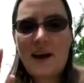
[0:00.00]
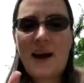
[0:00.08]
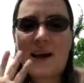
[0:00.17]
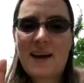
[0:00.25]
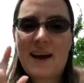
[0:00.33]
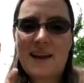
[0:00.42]

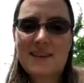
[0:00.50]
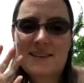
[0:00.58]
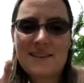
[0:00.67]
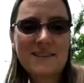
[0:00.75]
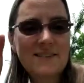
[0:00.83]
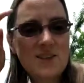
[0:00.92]
Hi
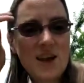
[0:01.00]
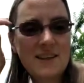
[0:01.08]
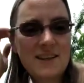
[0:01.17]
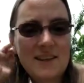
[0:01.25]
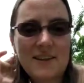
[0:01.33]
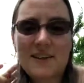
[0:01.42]
guys, Jen
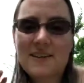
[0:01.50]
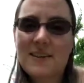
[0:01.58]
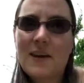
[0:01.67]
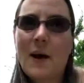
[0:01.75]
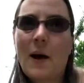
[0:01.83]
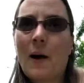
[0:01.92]
here.
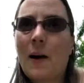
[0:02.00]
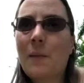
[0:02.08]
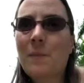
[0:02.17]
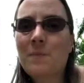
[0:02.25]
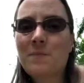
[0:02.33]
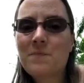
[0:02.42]

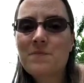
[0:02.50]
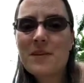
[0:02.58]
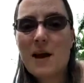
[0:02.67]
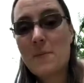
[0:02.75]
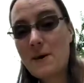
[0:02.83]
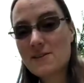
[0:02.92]
I'm
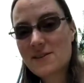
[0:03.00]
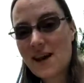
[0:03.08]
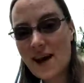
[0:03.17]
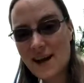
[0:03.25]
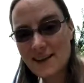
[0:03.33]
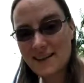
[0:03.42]

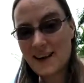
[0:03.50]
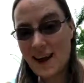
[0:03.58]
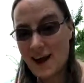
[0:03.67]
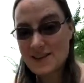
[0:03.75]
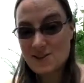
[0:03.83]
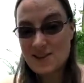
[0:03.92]
outside.
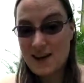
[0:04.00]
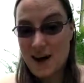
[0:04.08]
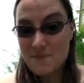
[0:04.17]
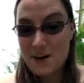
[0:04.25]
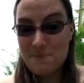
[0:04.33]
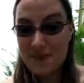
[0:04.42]
I just
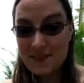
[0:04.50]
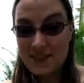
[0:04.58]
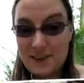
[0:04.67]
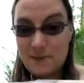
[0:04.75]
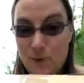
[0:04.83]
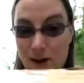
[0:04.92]
got my
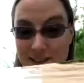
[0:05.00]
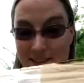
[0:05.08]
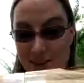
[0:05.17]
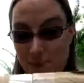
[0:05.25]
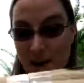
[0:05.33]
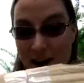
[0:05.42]
monthly
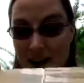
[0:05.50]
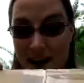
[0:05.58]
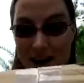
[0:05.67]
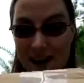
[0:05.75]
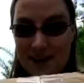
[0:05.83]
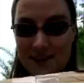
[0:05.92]
wellness
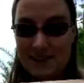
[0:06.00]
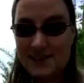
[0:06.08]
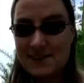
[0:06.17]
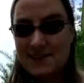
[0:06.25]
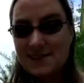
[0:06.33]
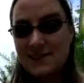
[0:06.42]

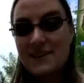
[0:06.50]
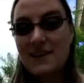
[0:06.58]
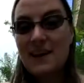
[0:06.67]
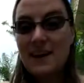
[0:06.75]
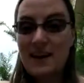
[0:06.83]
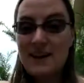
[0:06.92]
box
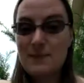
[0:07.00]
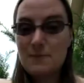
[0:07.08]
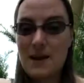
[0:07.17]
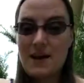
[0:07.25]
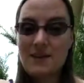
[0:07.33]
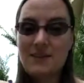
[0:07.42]
in the
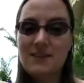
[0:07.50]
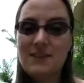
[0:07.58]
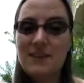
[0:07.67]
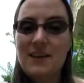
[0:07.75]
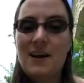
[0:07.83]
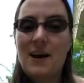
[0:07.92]
mail.
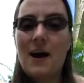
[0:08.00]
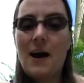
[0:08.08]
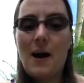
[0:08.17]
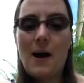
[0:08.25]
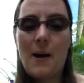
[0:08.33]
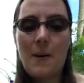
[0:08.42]

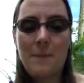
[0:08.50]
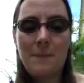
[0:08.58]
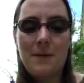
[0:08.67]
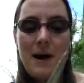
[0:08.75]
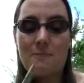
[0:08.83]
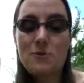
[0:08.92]

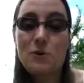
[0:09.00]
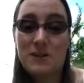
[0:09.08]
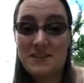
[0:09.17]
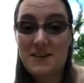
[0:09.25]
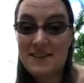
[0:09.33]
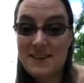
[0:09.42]
I'm so
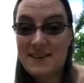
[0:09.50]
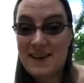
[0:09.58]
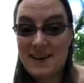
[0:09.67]
excited.